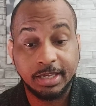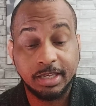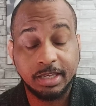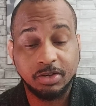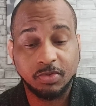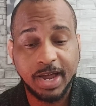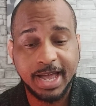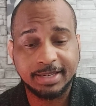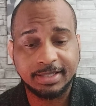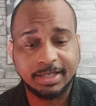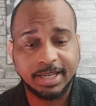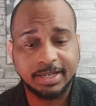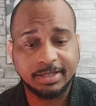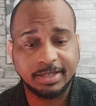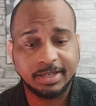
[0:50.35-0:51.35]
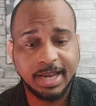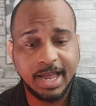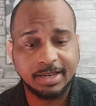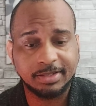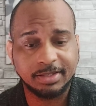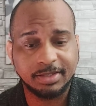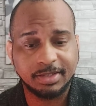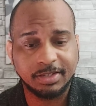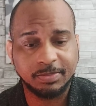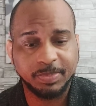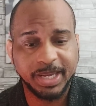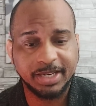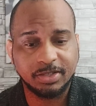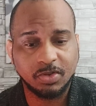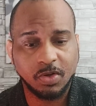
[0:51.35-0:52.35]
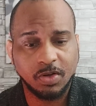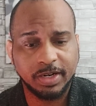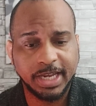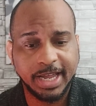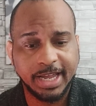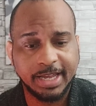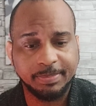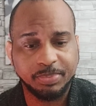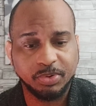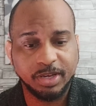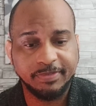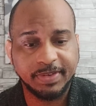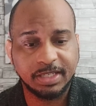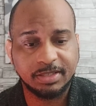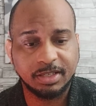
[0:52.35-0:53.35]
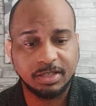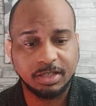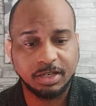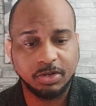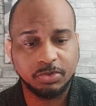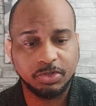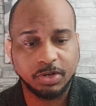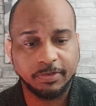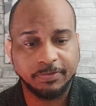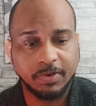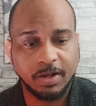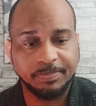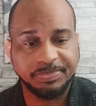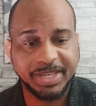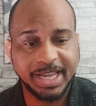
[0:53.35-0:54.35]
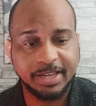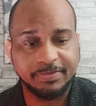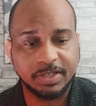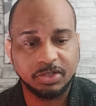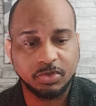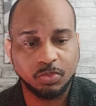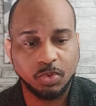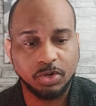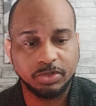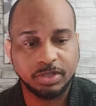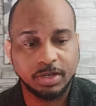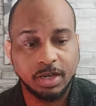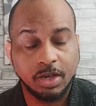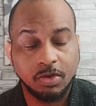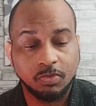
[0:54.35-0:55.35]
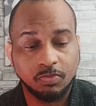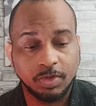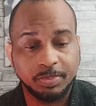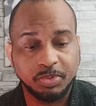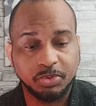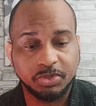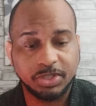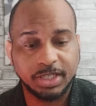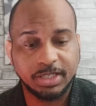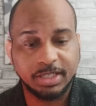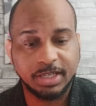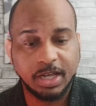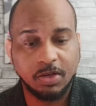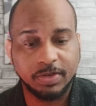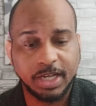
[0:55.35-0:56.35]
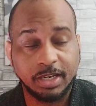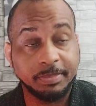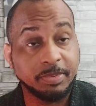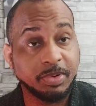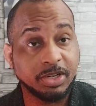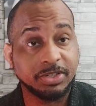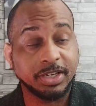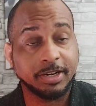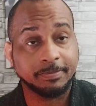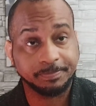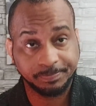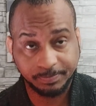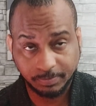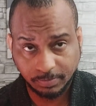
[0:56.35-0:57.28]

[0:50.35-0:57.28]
EGRAG's latest analysis is based on a previous disclosure from David Schwartz, Ripple CTO. Now, let me pause there.